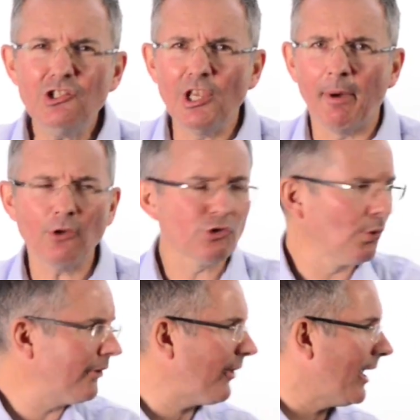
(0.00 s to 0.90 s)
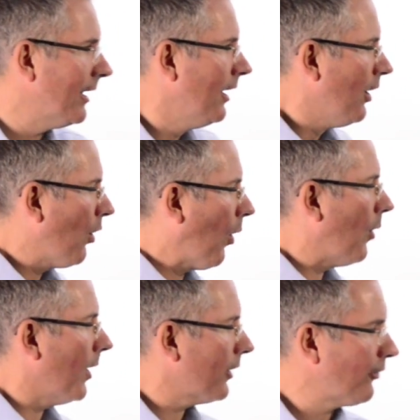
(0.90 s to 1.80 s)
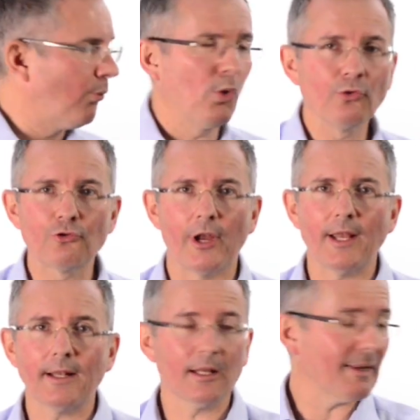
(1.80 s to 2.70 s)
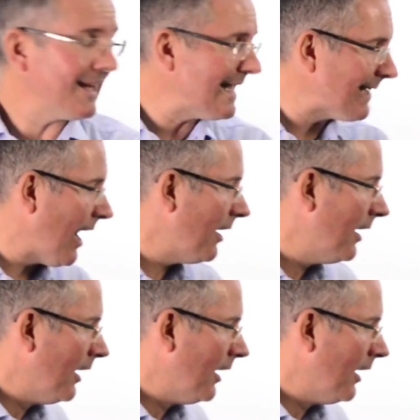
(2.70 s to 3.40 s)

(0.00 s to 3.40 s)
Jim O'Shaughnessy, What Works on Wall Street, a little bit later.